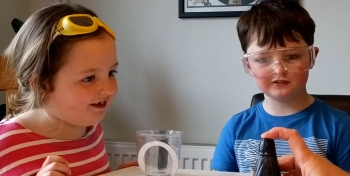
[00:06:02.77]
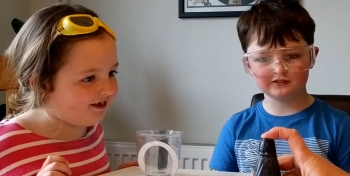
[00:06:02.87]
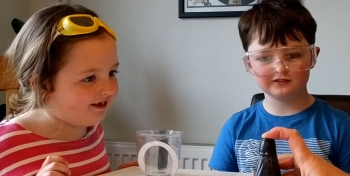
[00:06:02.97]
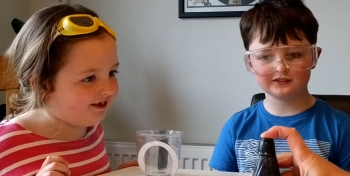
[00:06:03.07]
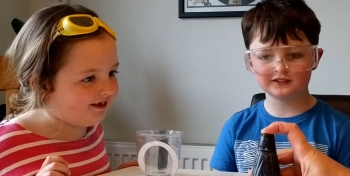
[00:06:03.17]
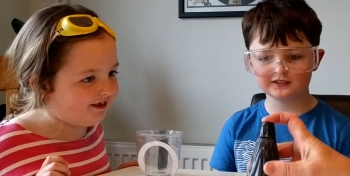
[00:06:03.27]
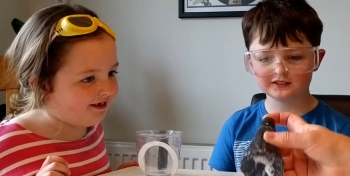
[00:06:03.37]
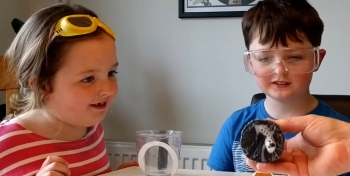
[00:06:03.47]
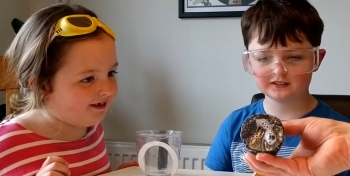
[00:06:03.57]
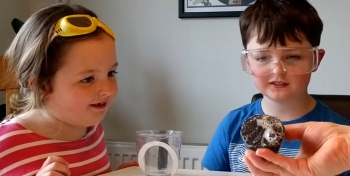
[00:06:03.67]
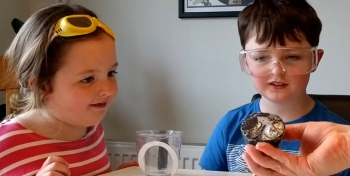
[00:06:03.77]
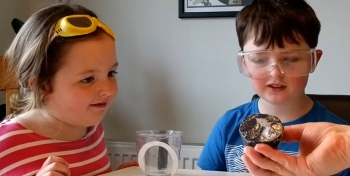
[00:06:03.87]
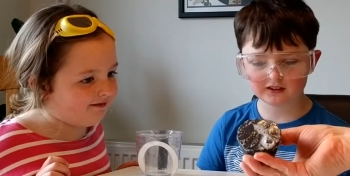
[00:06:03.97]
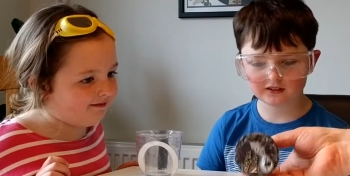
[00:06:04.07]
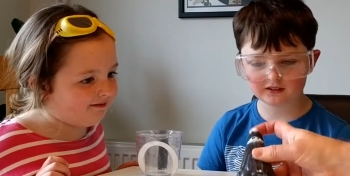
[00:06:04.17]
Speaker 1: just do...
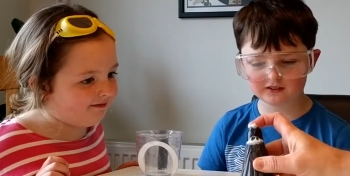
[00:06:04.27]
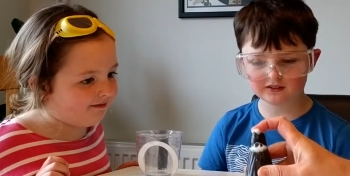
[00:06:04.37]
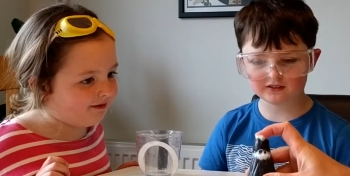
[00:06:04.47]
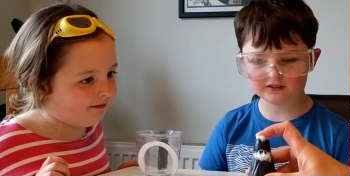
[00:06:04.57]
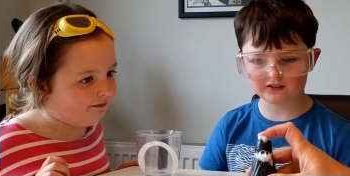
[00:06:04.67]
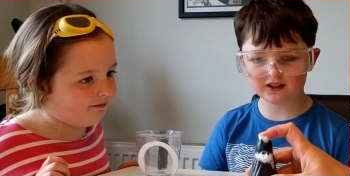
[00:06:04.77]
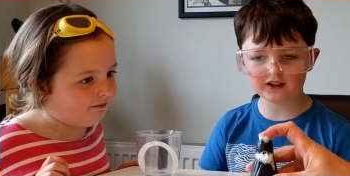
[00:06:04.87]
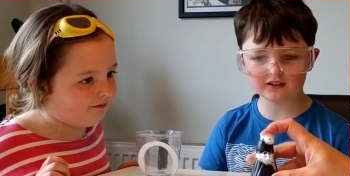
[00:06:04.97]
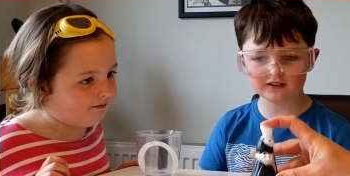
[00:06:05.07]
Not really.